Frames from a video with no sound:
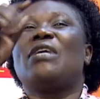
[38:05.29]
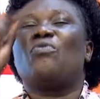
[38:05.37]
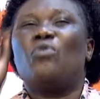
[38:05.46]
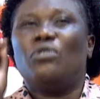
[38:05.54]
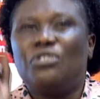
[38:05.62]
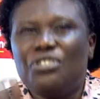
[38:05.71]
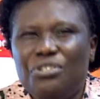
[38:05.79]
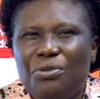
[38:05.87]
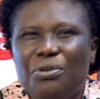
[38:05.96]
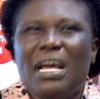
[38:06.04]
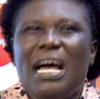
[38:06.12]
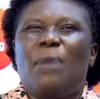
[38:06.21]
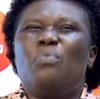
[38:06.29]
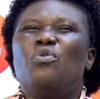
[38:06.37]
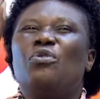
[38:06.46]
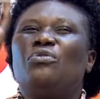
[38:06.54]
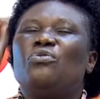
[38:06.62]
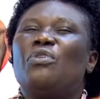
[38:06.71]
continue. I'm
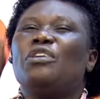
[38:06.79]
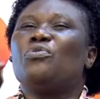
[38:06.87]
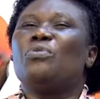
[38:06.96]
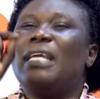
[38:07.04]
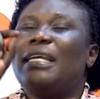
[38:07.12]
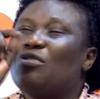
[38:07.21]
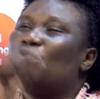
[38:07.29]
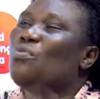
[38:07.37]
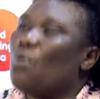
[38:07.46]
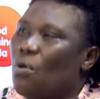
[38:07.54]
not going to let go